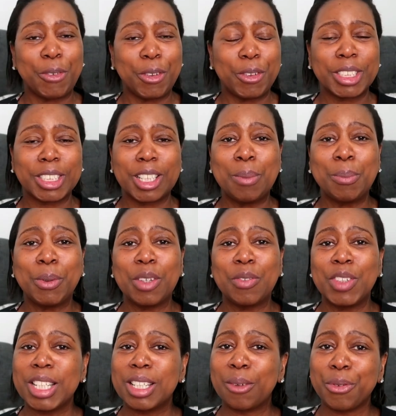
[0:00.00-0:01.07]
For example, if
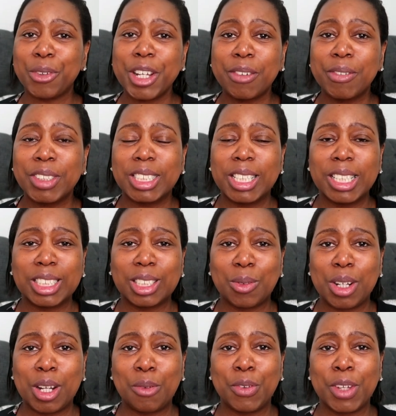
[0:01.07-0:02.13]
you need a fragrance list
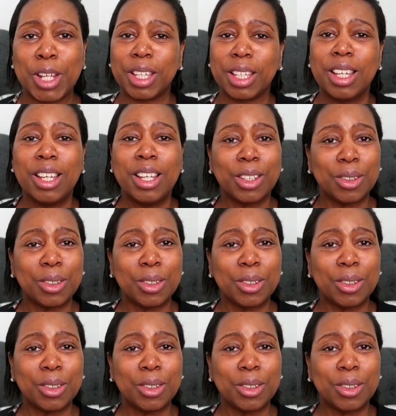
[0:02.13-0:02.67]
or anything,